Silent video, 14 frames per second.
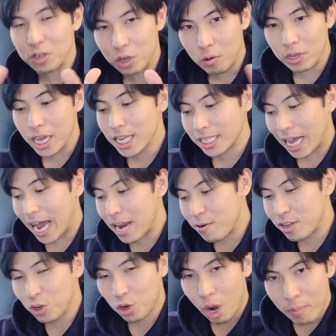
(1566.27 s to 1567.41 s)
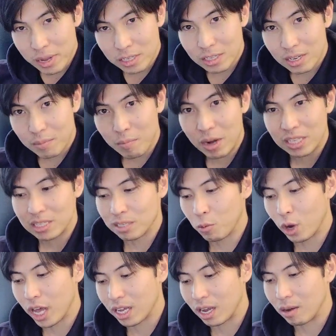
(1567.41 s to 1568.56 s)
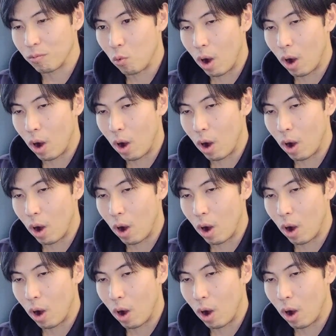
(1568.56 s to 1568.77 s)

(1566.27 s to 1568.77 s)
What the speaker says: You know? Yes, I read your comments, but it's more like a